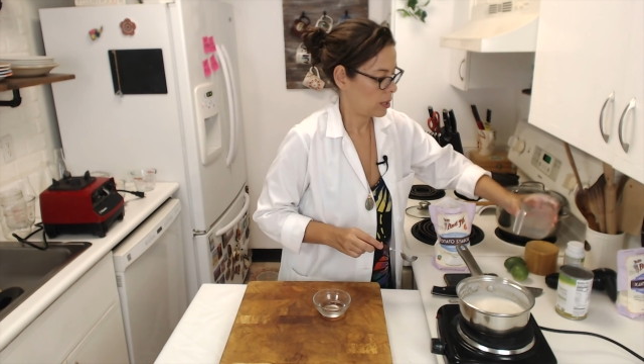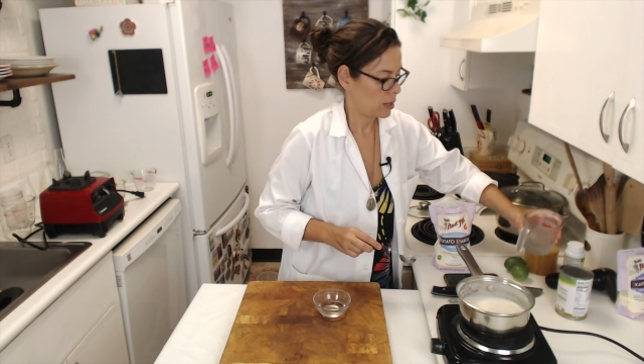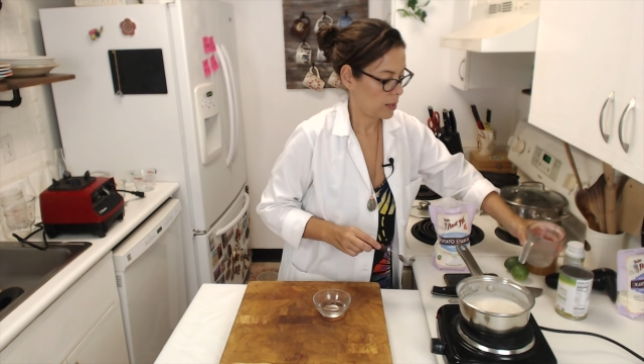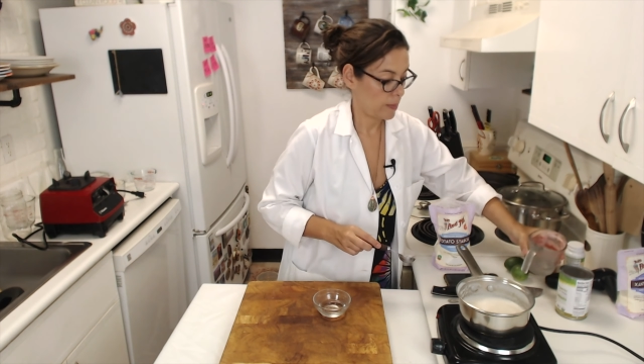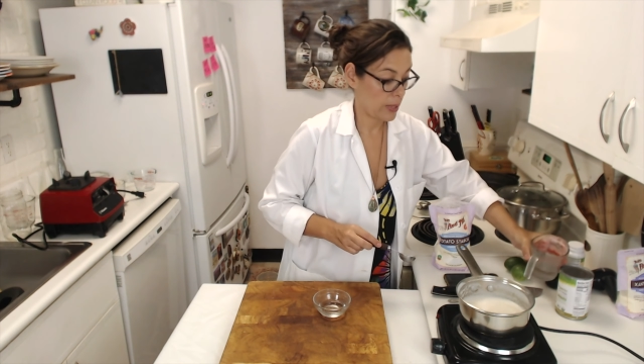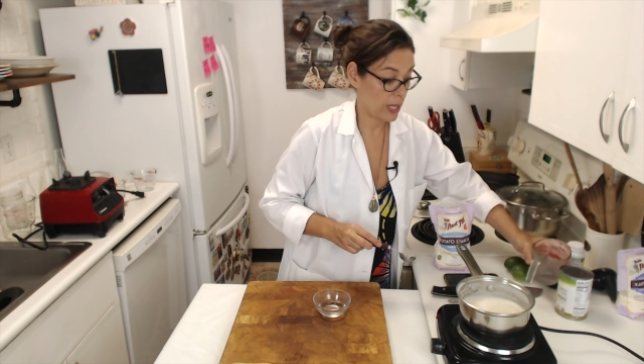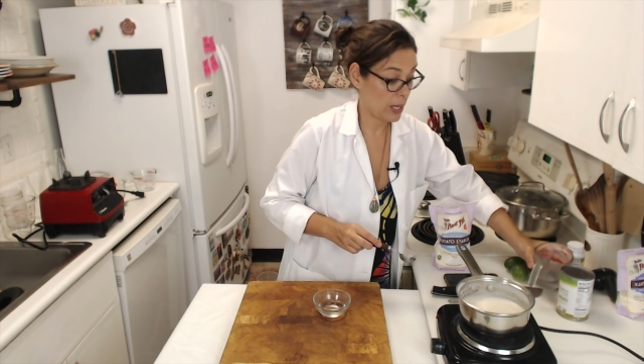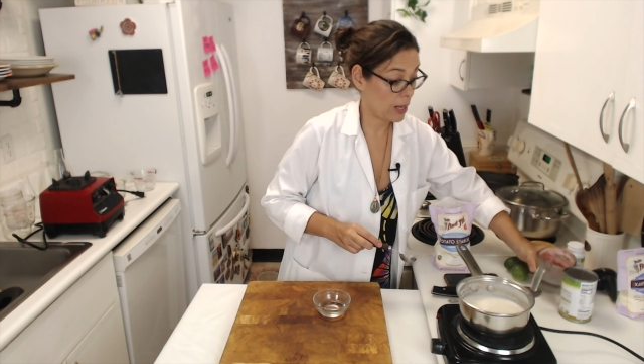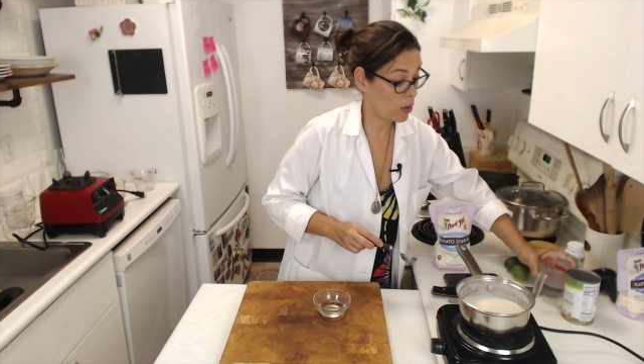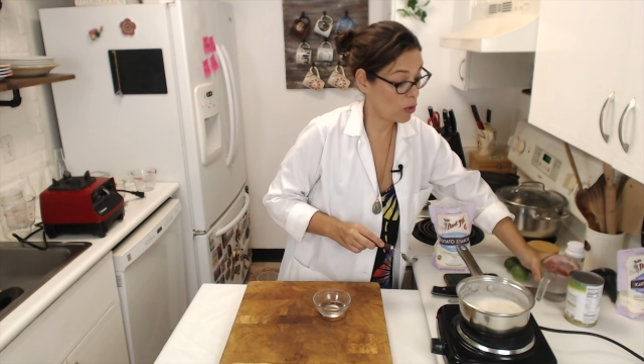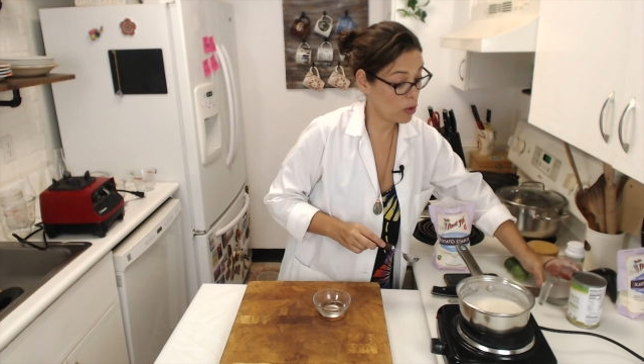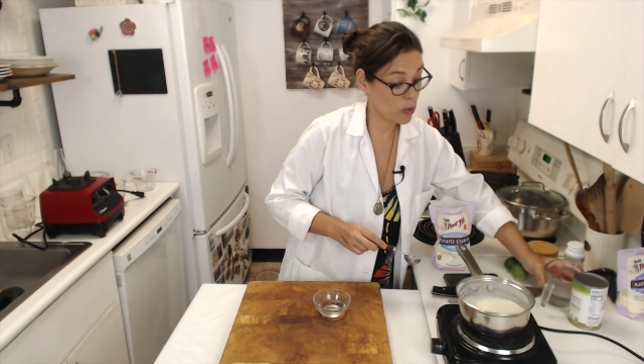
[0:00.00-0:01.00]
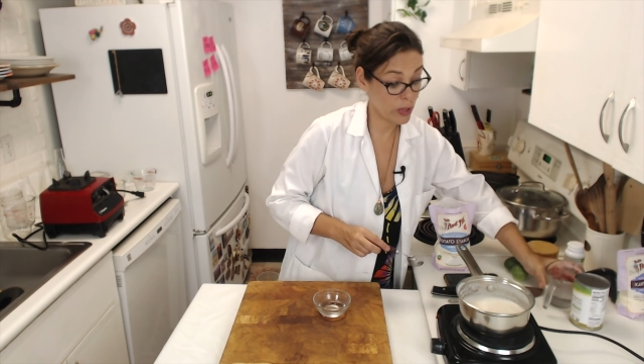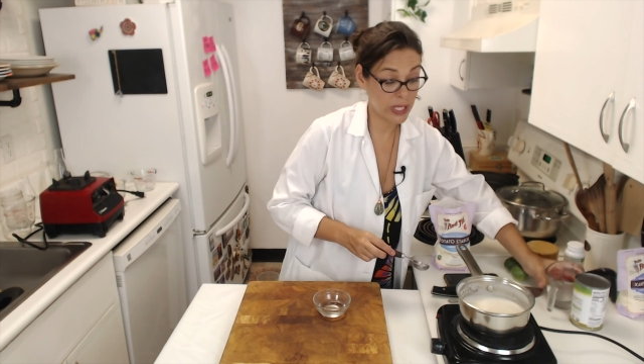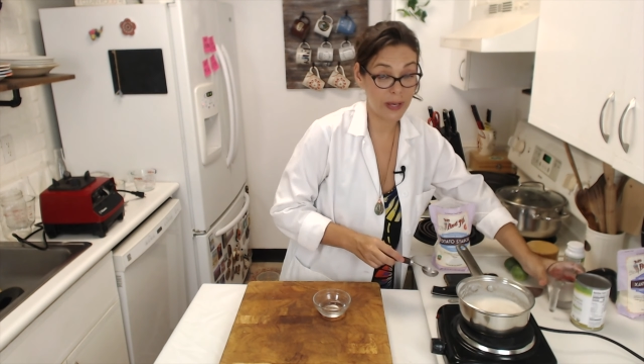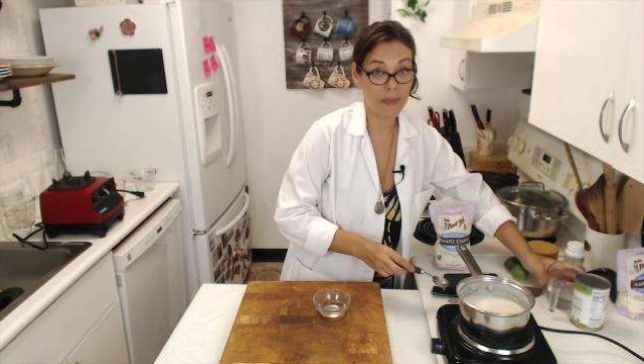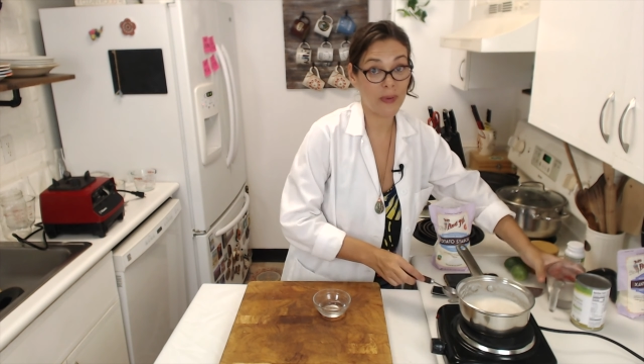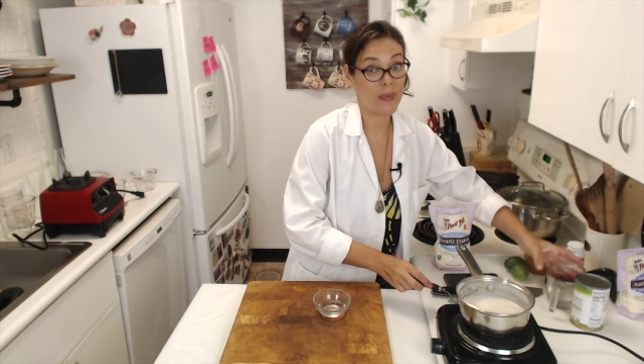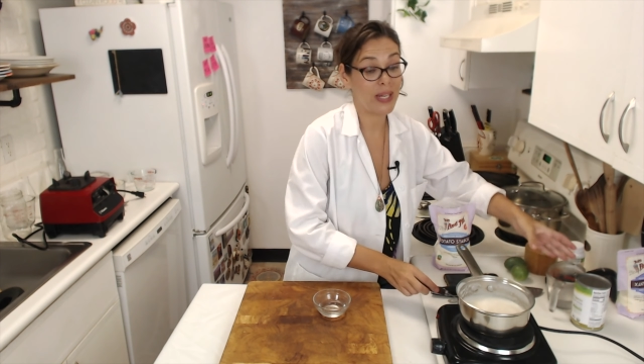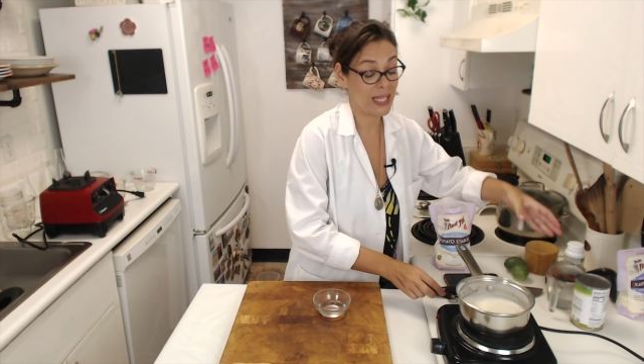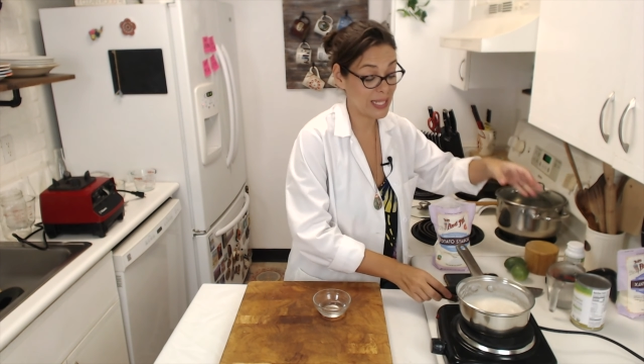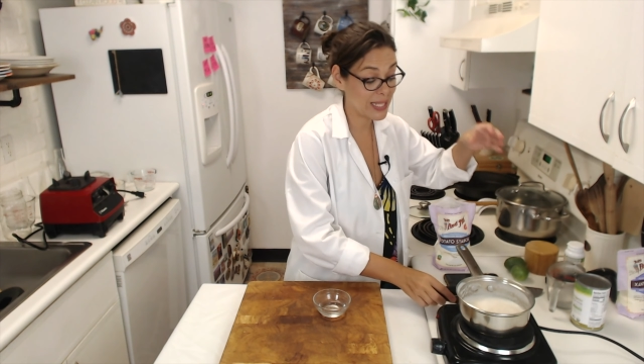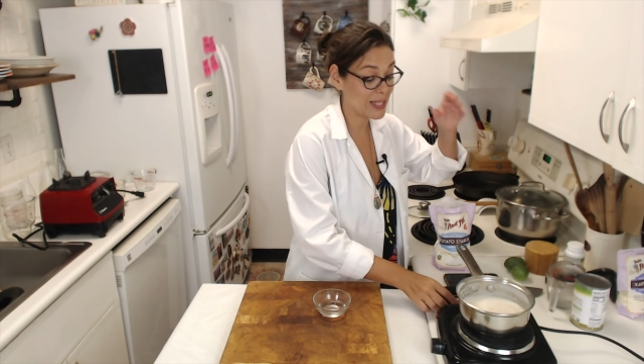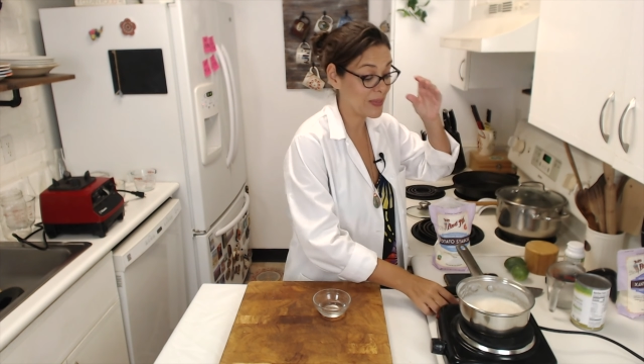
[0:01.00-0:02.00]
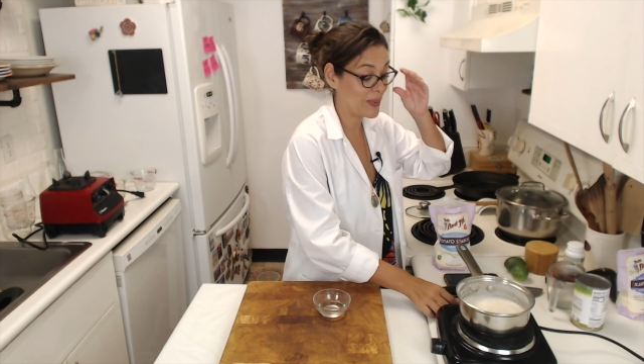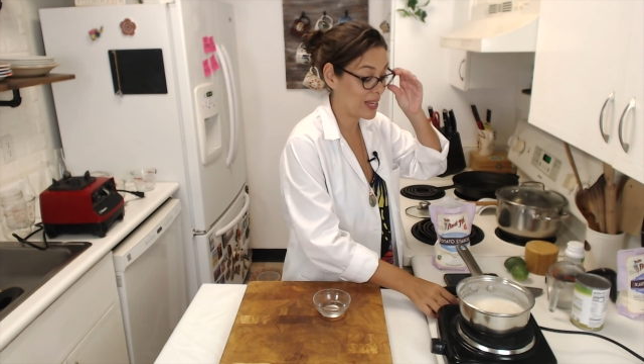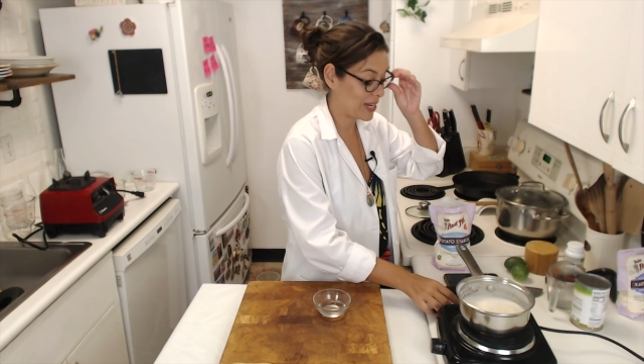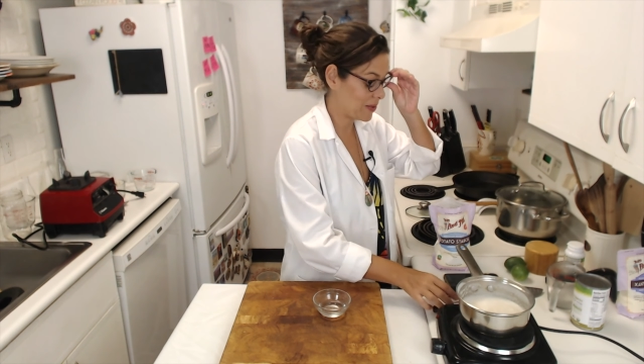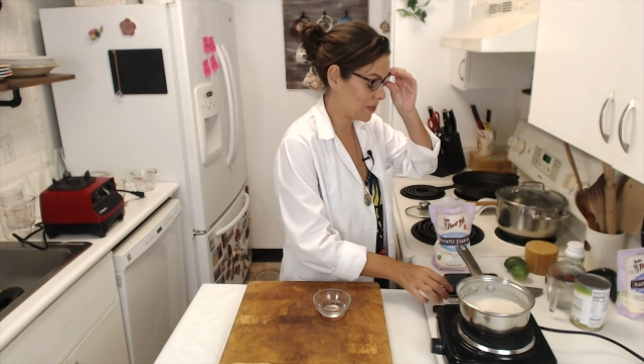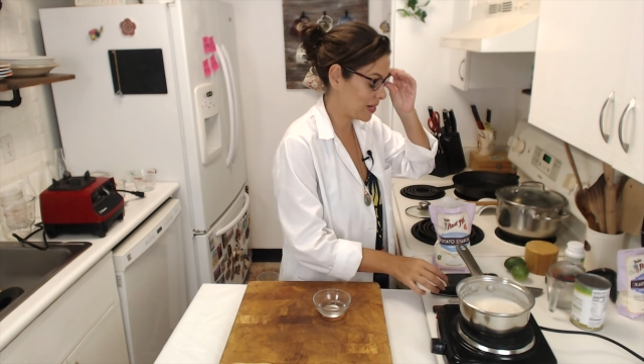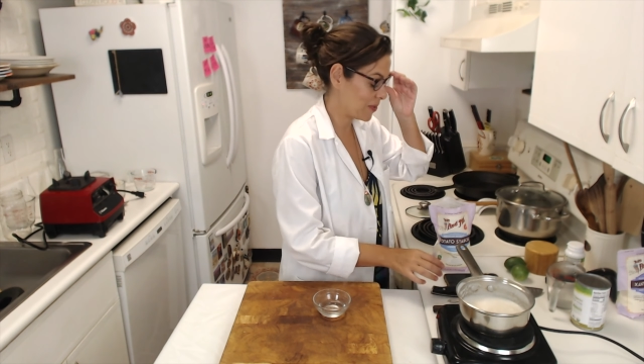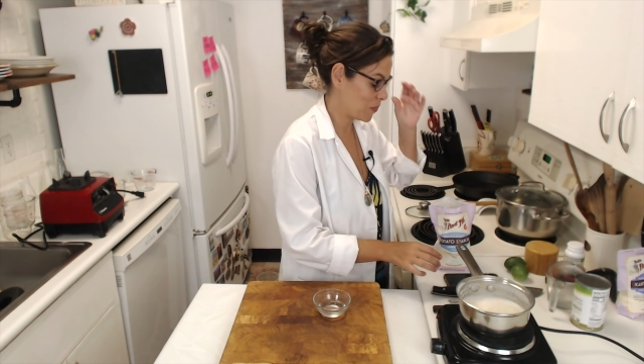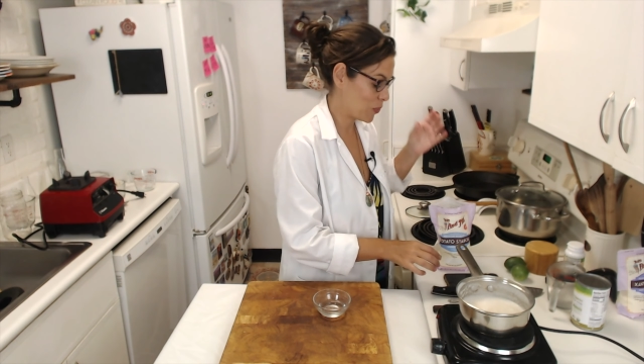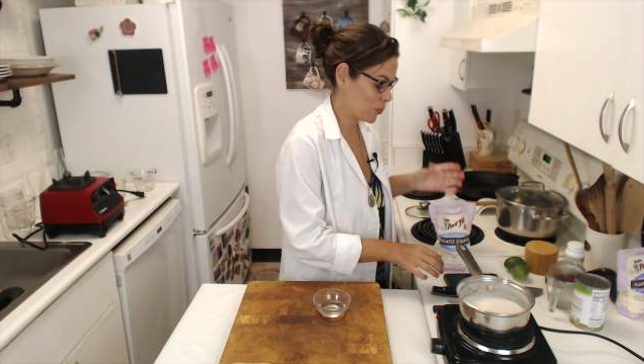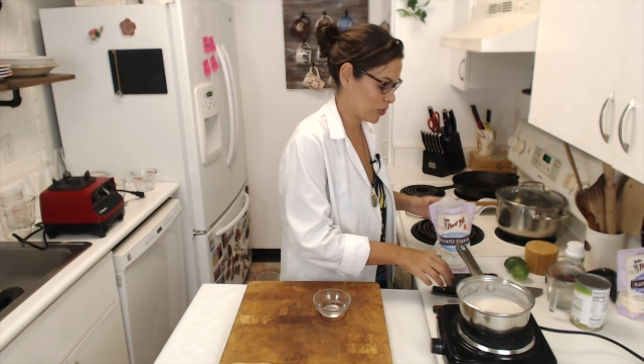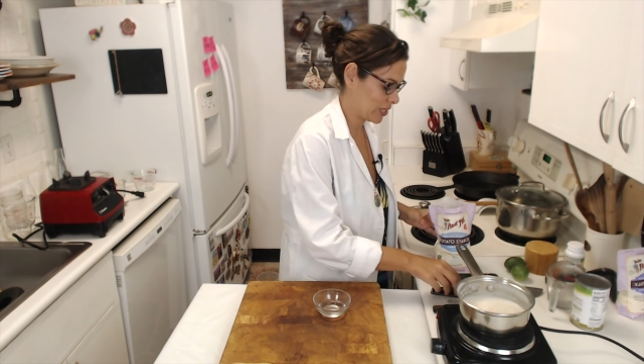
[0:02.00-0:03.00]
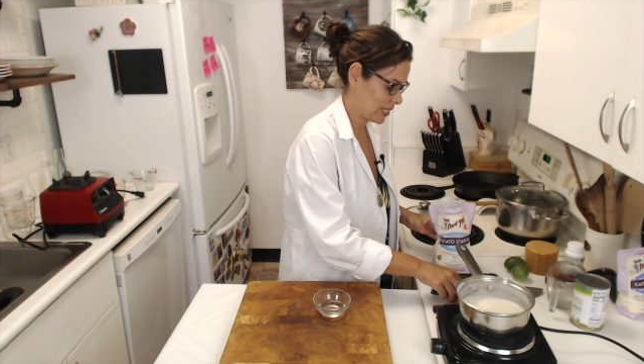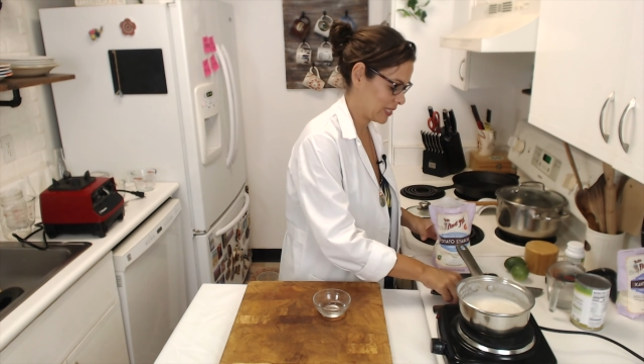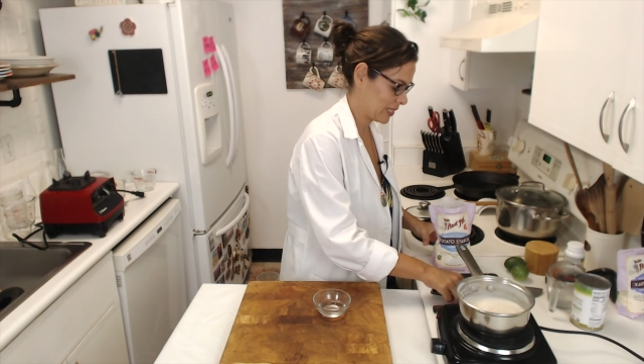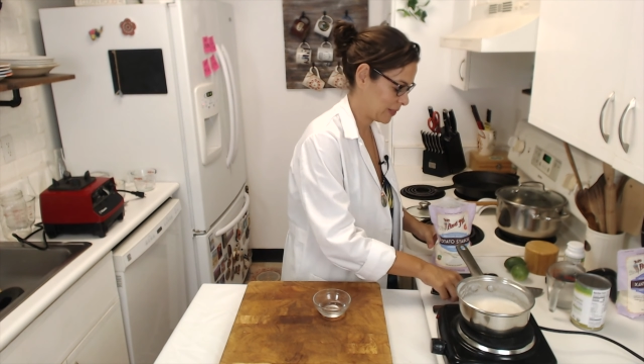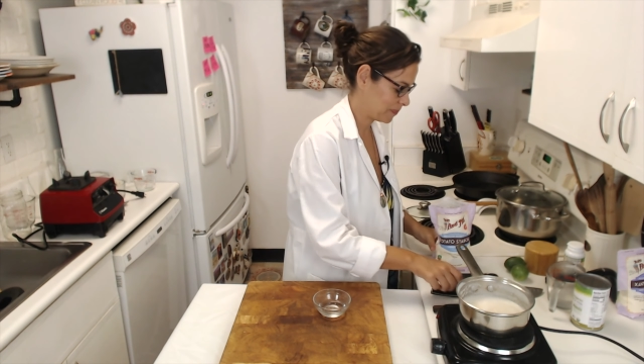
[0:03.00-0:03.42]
But always remember, this is very, very important.